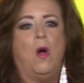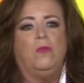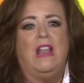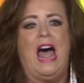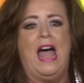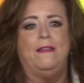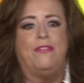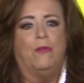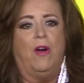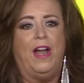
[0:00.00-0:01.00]
on line
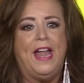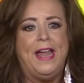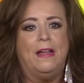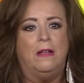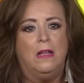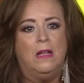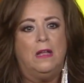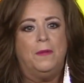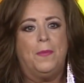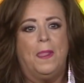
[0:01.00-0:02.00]
three.
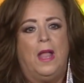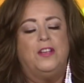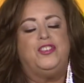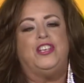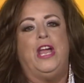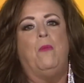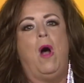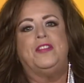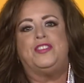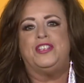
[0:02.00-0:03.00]
She
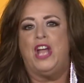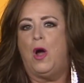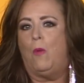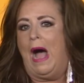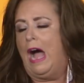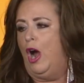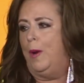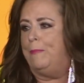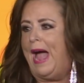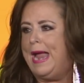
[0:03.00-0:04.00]
wants to know why
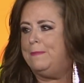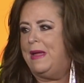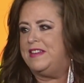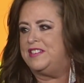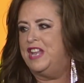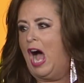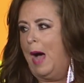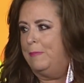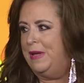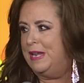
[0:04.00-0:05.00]
her baby's
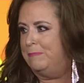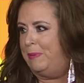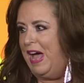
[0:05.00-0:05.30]
not been